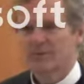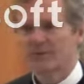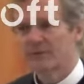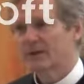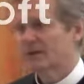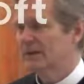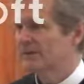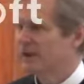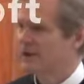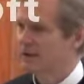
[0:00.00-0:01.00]
with fig
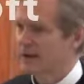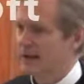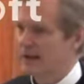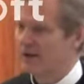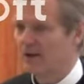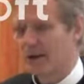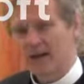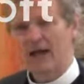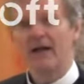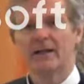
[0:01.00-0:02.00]
leaves on now,
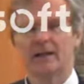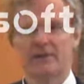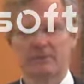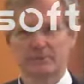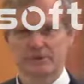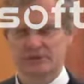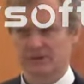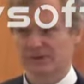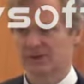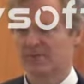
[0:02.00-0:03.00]
hiding in the
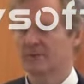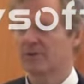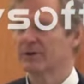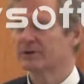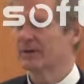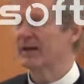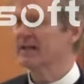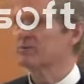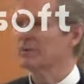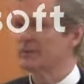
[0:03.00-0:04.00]
bushes. And we want to say
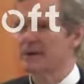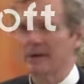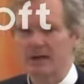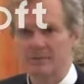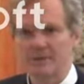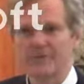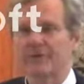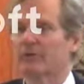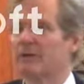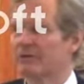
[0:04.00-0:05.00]
that's what became of the
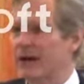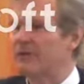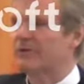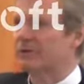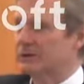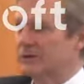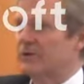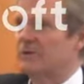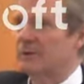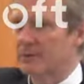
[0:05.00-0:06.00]
great founders of the
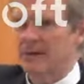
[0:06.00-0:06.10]
human